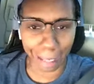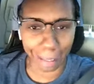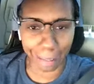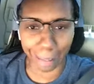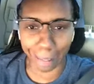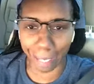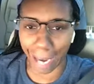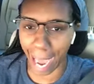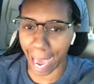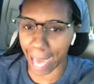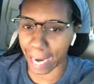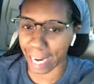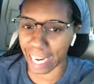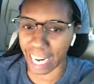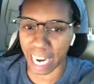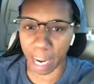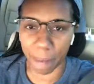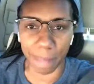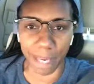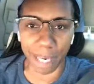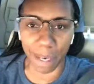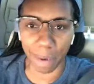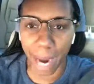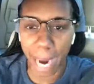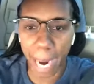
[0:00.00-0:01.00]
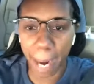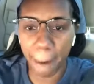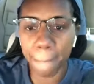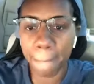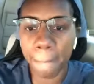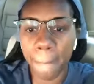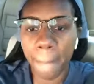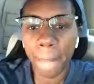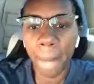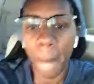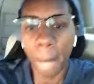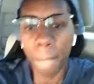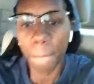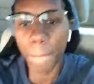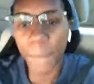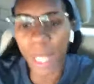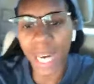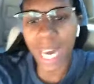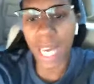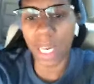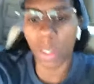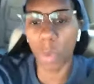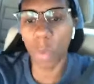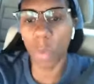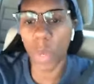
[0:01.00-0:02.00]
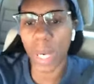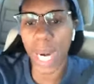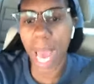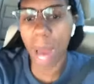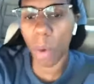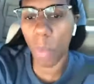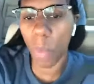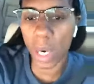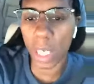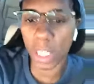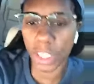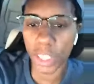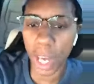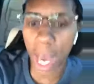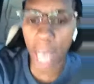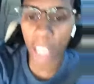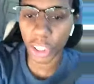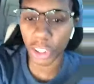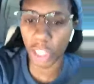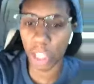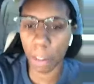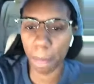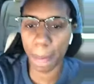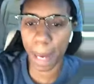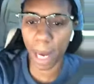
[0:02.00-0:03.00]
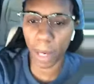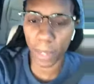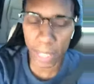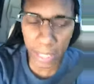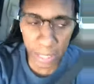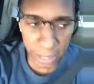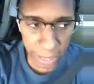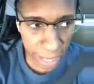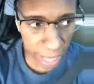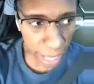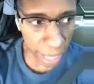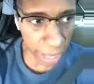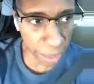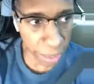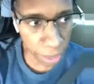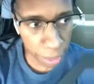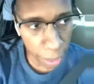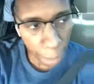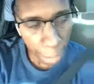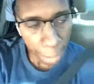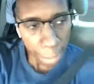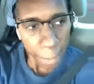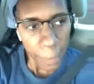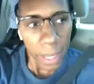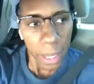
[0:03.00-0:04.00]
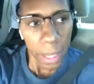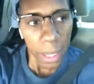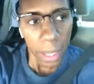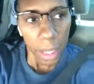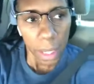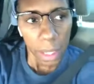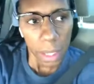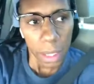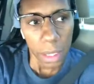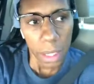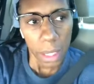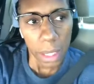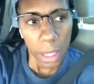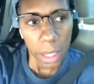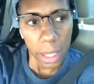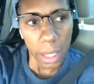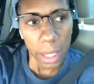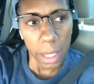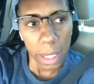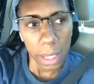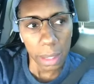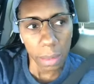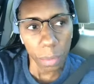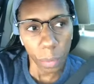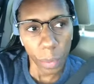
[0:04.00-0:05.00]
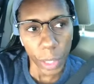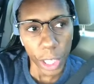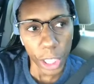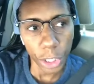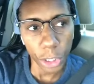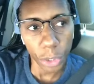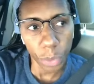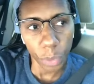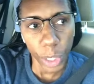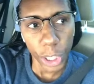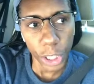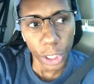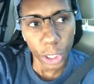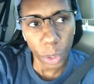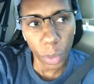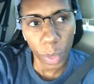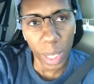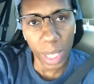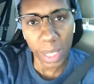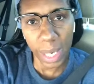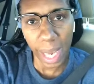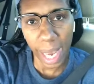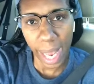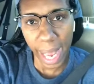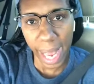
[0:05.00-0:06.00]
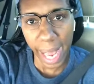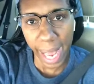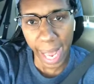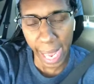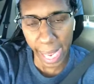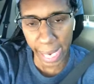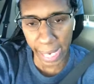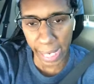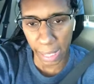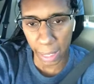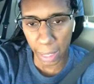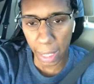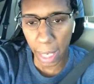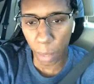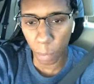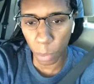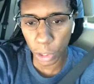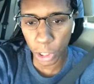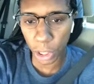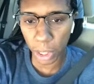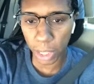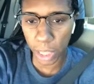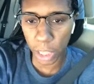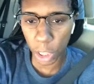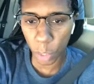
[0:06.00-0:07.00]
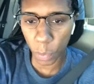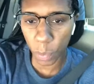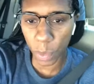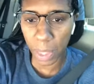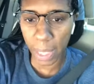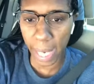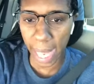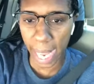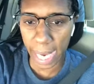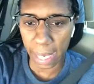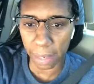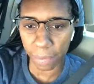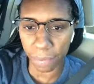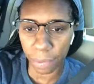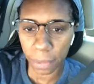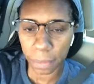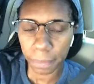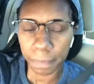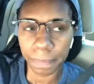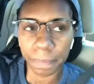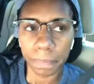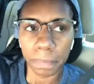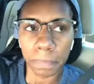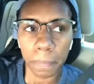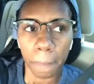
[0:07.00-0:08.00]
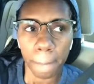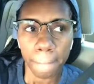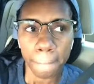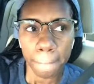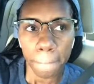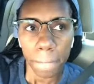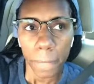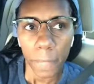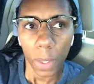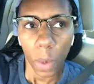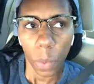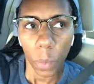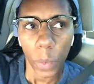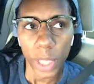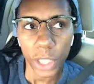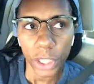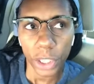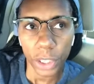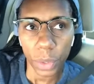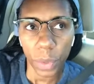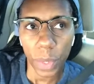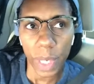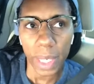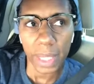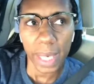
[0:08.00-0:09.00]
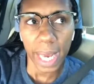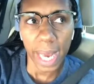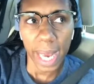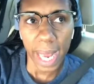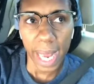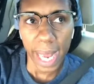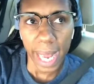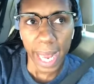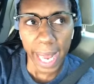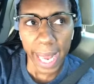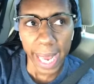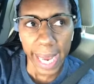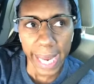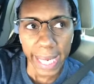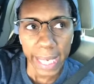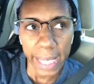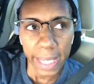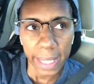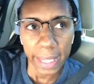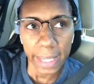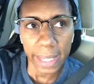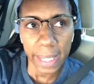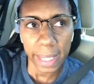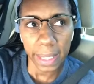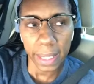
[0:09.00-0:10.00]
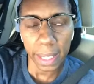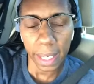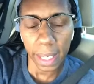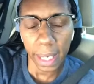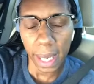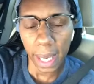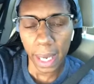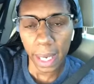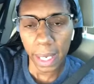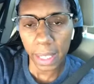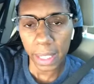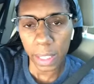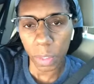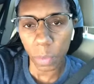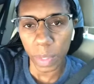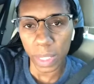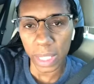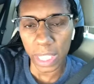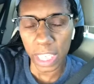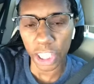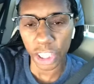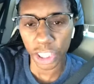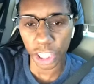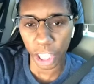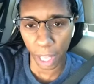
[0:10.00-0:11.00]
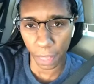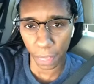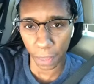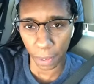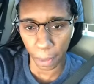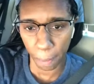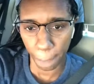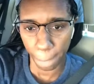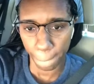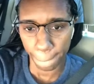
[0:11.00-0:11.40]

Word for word: got it in me, right? But what I want to talk to you about is this. When you and I want you to look in your real life, when you and I get ugly with each other,